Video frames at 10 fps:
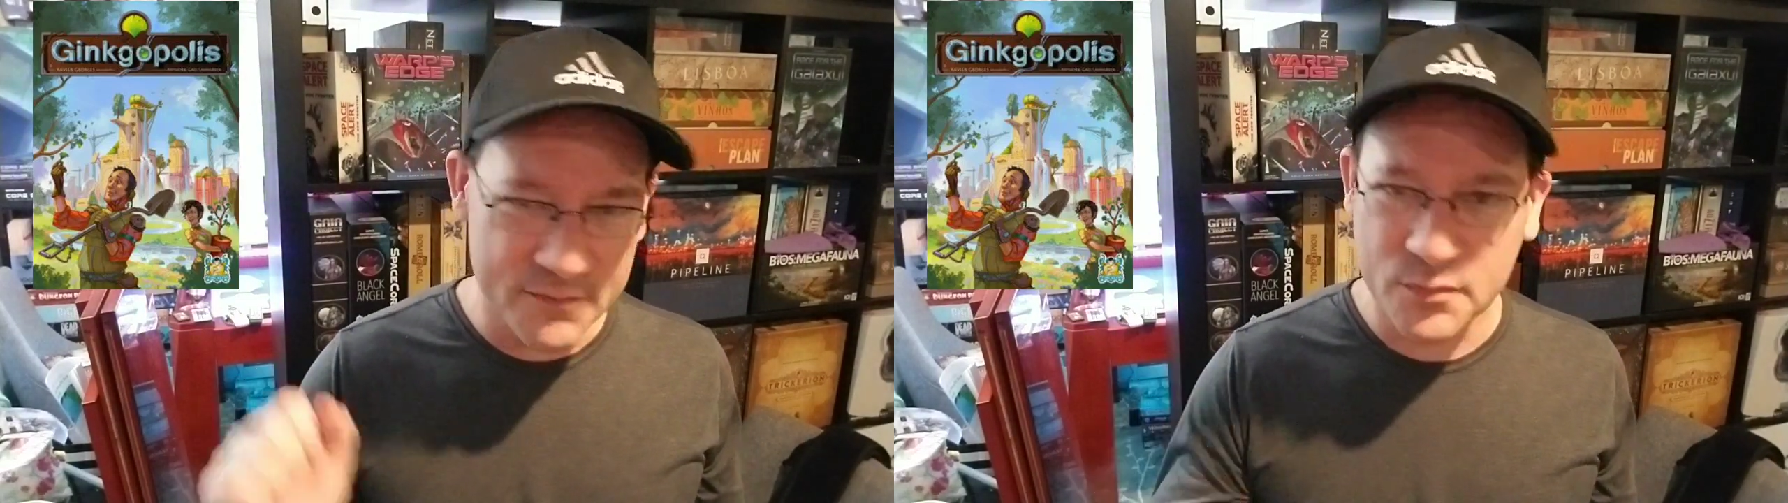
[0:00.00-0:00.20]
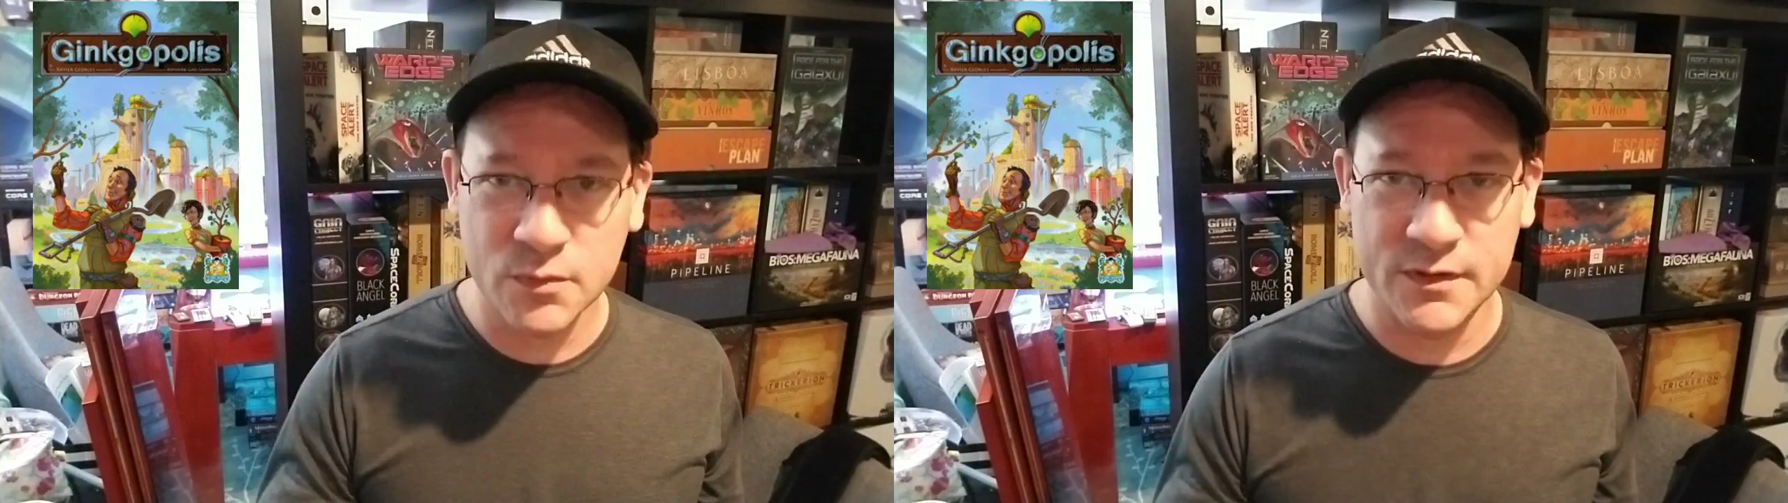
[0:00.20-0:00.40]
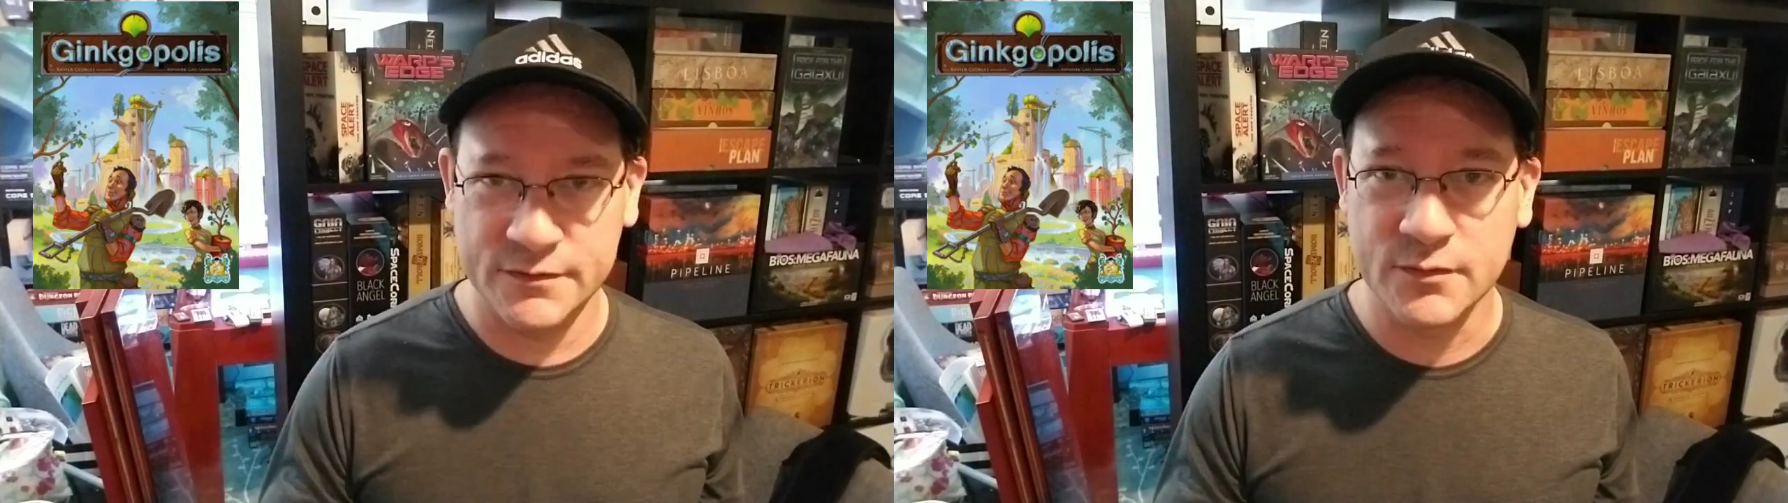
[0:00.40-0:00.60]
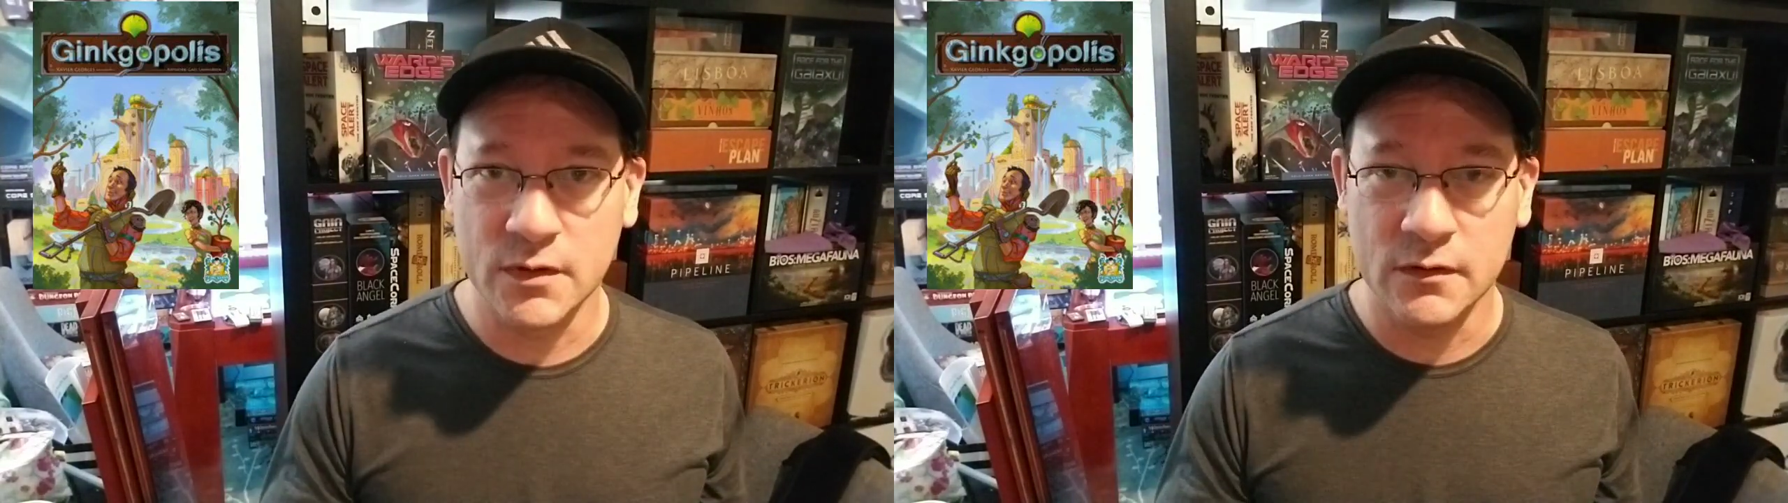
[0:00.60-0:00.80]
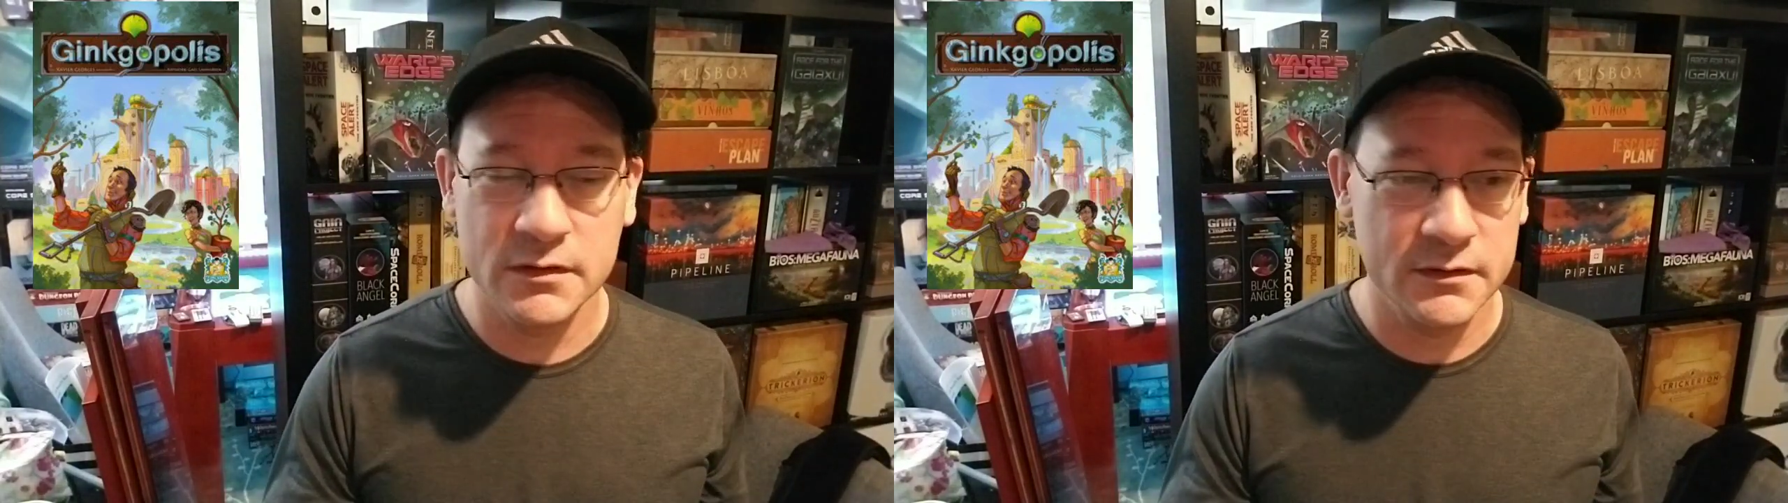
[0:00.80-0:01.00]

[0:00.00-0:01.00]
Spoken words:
through and through,